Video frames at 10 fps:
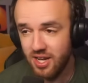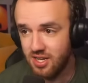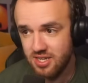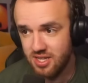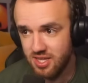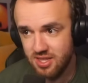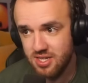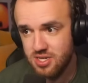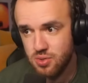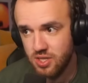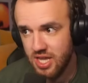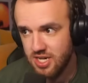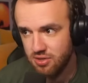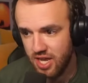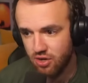And this is what they
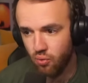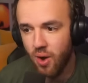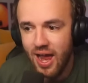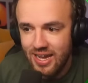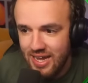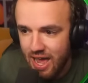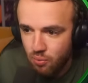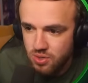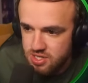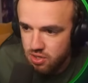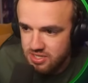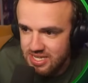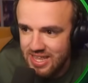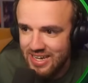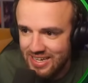do. They grind out results,
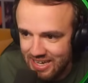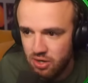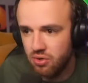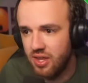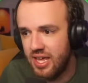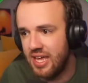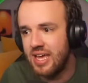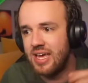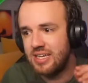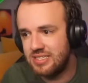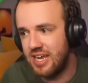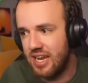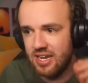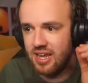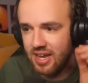and they nearly did
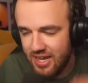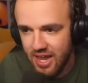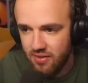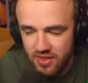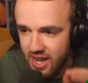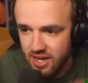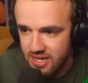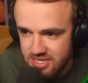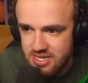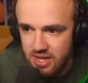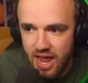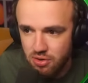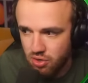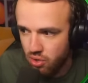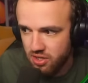it again. They had a
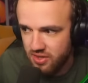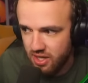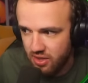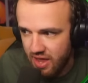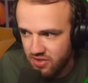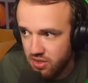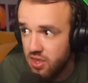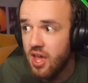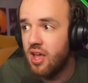disallowed goal in the 11th.